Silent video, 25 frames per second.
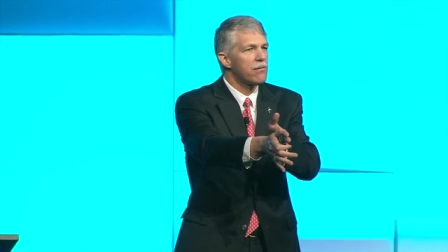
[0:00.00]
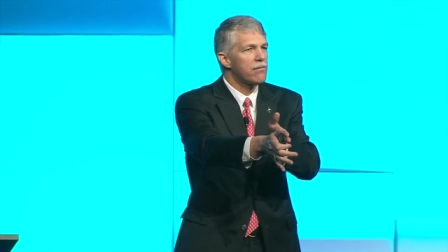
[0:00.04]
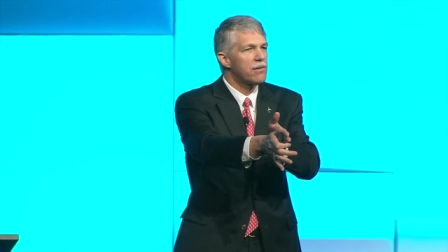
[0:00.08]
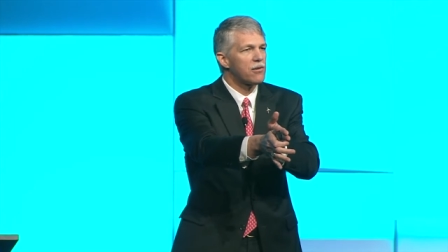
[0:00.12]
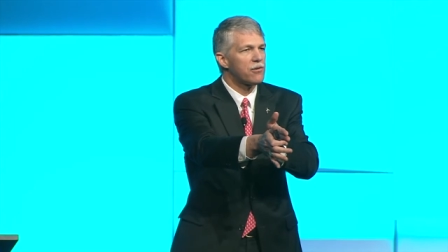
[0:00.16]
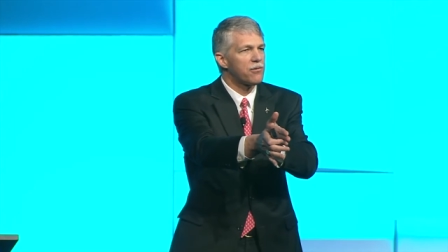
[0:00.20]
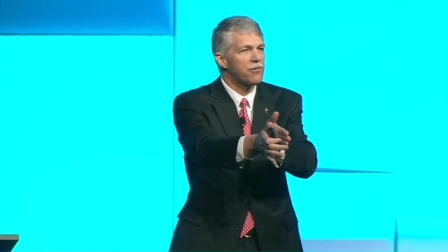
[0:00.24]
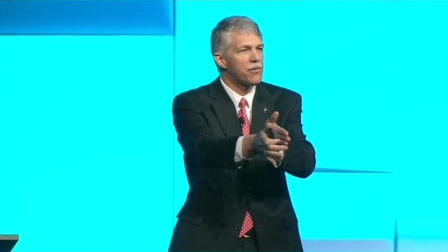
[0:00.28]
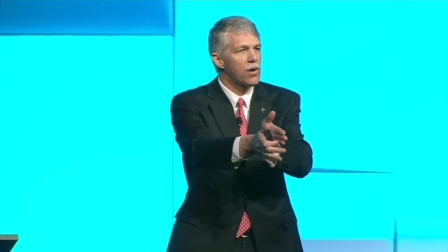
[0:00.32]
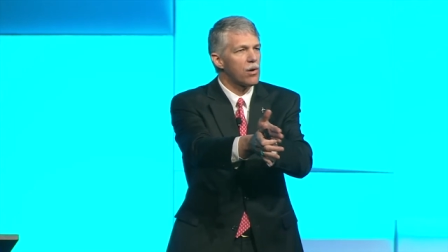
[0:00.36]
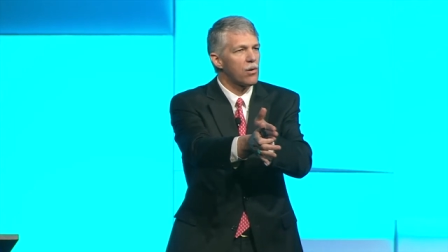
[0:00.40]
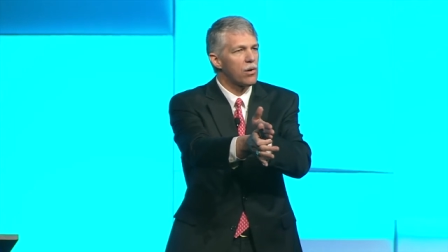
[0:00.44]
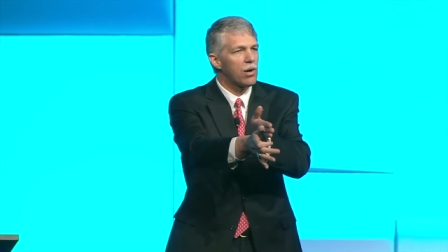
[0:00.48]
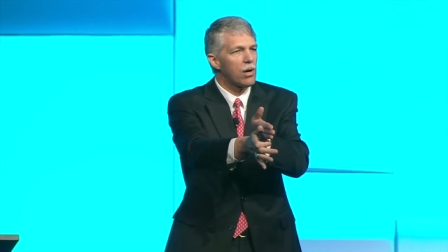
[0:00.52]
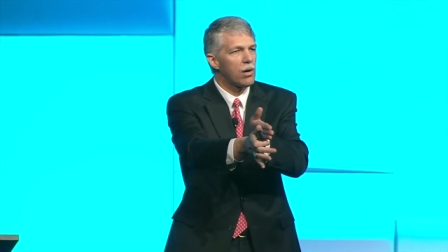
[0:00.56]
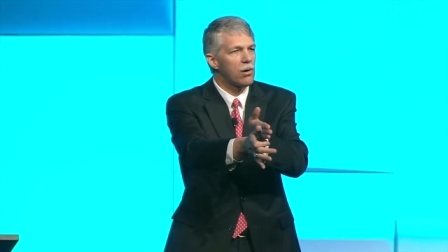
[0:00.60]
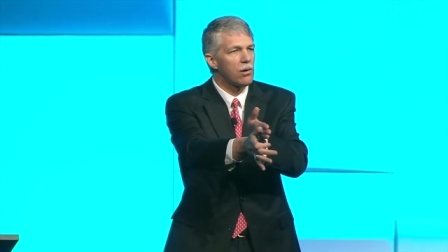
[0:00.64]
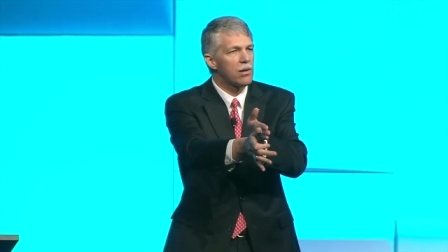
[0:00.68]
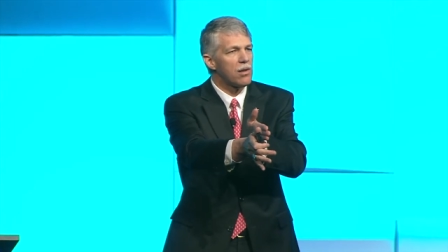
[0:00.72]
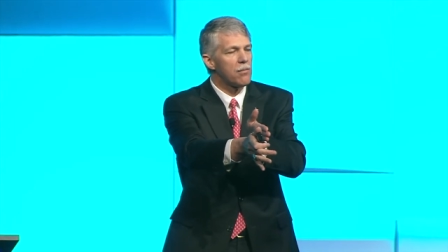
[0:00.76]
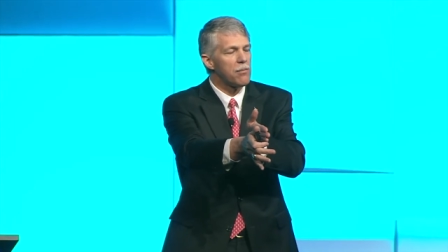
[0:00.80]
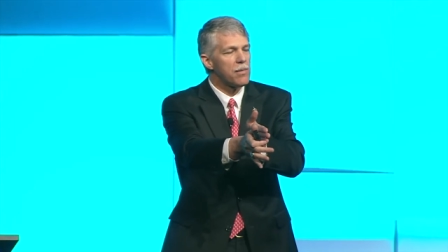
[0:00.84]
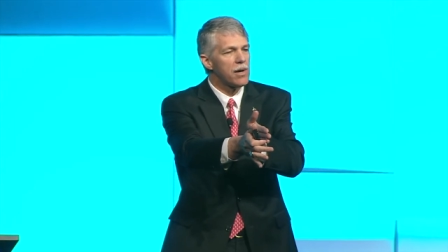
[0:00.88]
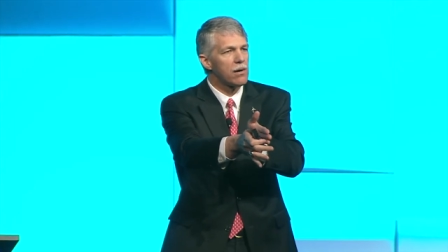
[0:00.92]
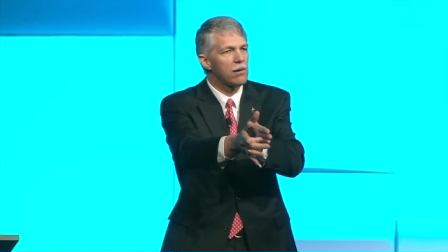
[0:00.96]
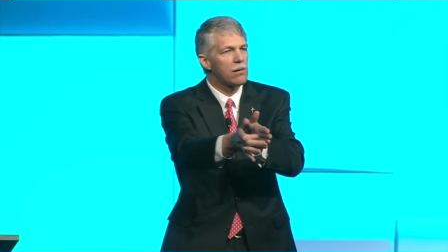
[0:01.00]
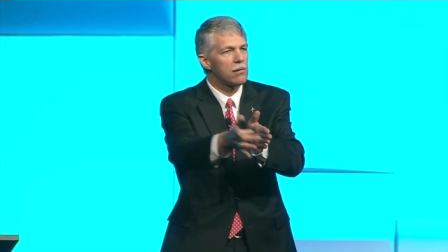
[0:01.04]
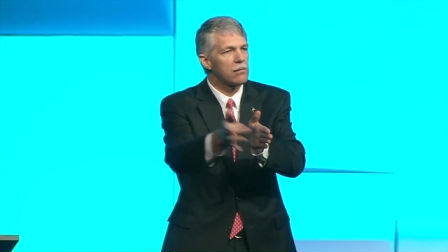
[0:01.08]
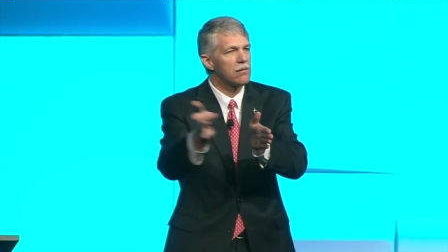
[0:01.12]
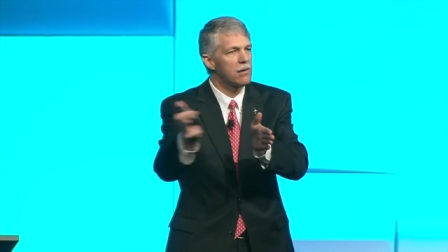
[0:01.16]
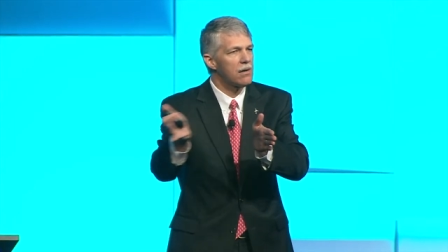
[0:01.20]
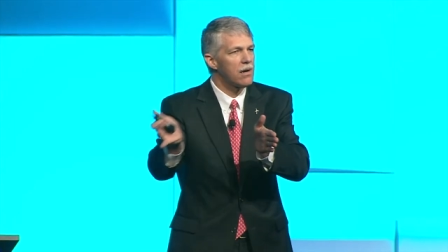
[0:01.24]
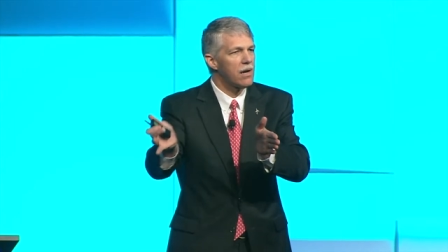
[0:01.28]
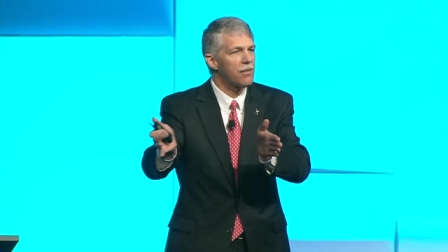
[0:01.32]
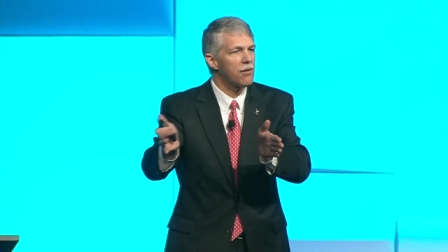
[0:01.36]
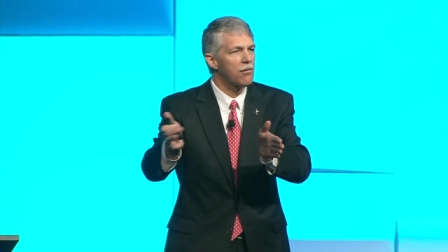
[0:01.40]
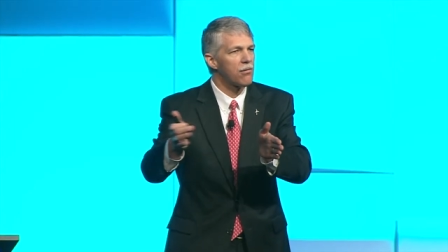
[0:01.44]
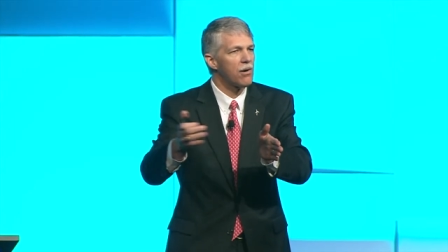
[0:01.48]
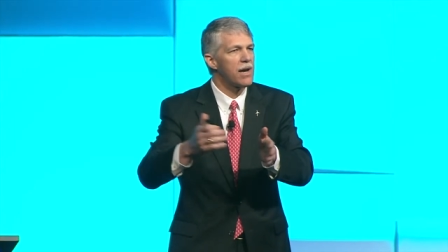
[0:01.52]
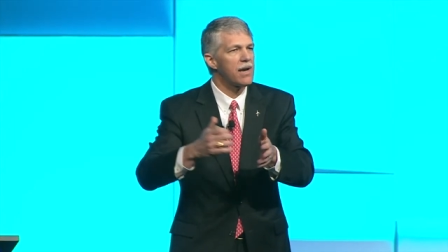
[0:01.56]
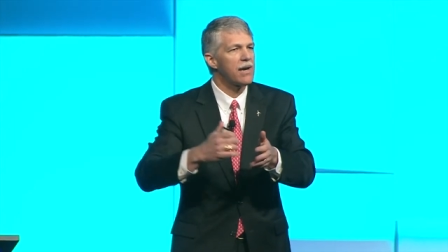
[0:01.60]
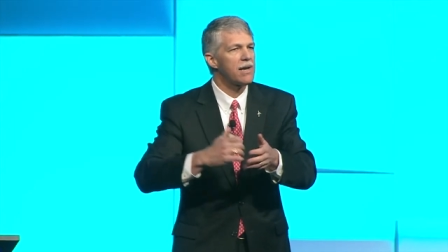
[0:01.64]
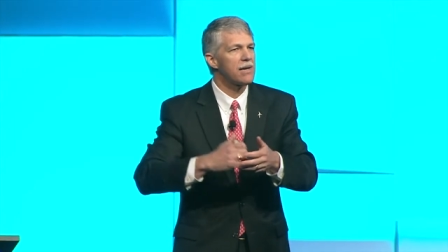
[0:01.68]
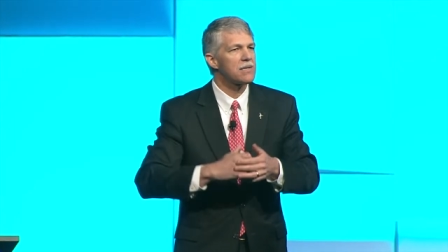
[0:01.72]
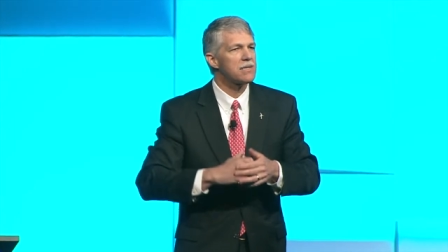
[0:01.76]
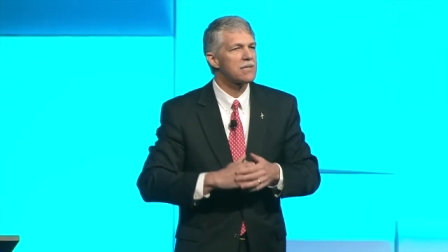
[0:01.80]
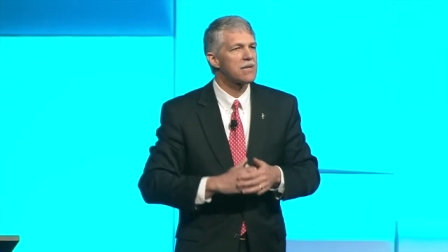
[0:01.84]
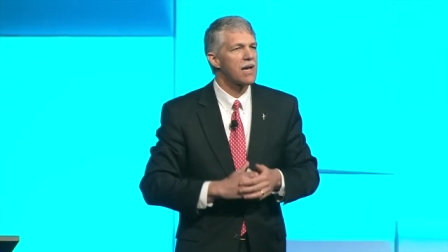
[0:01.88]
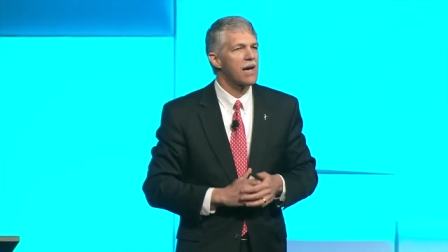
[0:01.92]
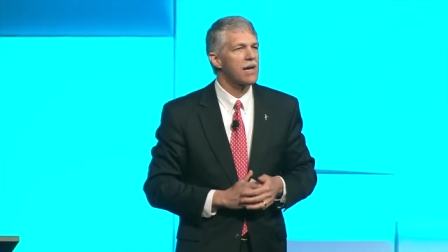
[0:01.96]
of this photo, in the middle on the right
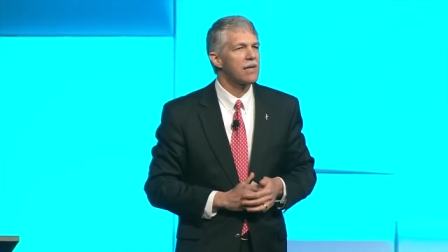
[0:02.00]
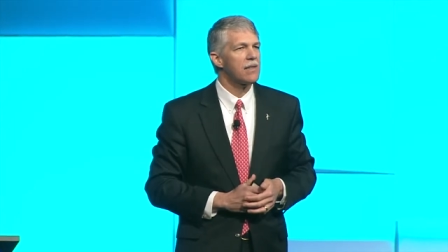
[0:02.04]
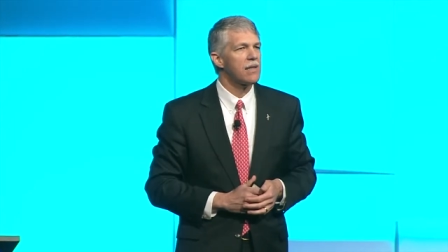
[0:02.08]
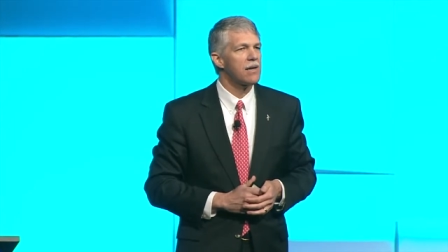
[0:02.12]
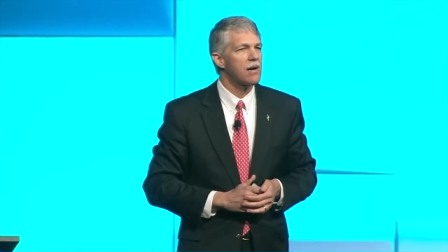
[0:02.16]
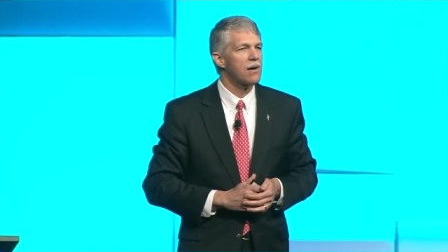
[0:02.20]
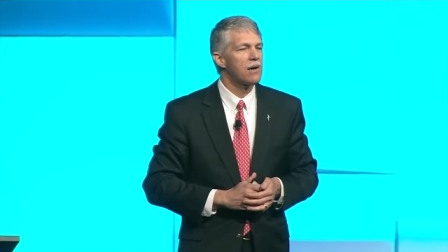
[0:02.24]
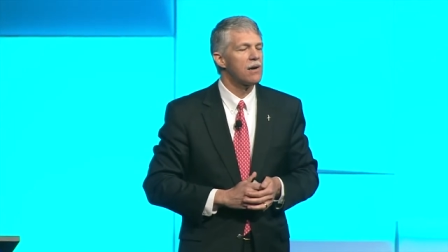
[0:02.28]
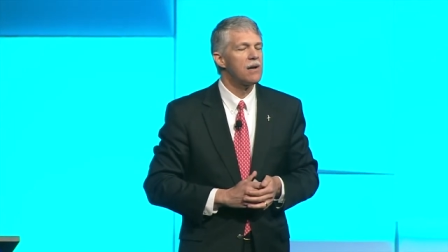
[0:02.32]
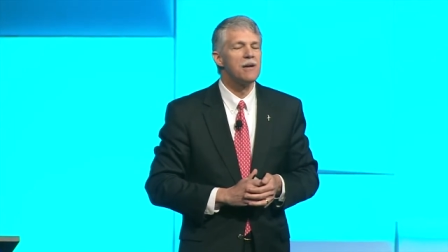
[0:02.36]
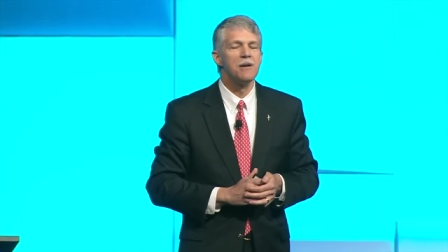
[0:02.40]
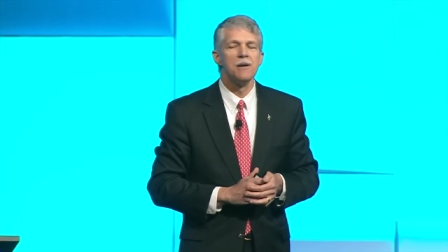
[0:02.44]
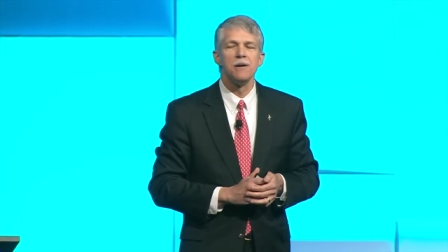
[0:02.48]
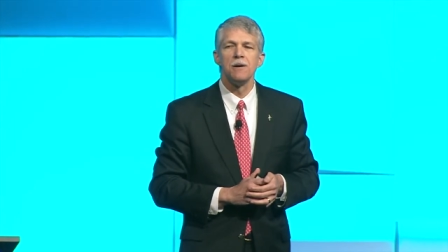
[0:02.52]
hand side there,